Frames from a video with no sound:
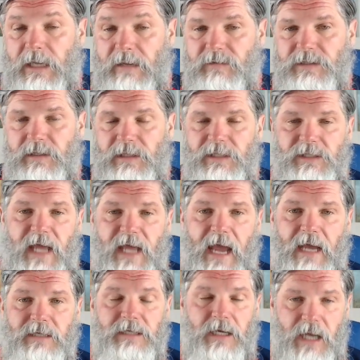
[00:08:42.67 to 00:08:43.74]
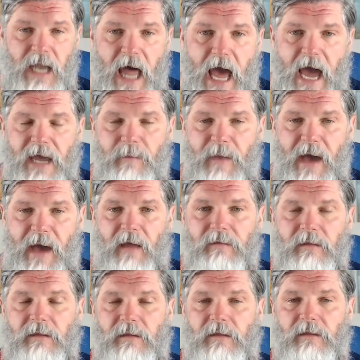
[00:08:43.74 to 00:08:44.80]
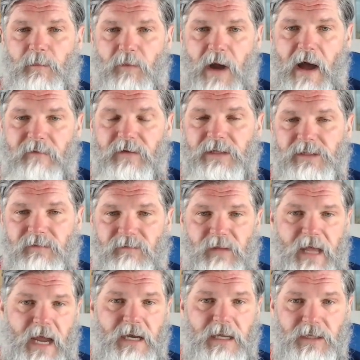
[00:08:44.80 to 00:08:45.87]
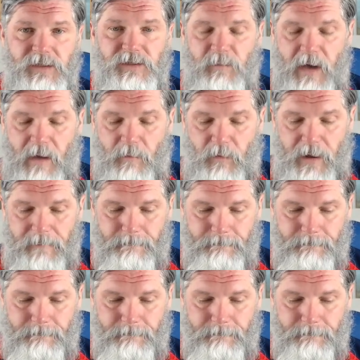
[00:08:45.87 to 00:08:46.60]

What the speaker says: even to this day to lie about the provenance of land in Zimbabwe.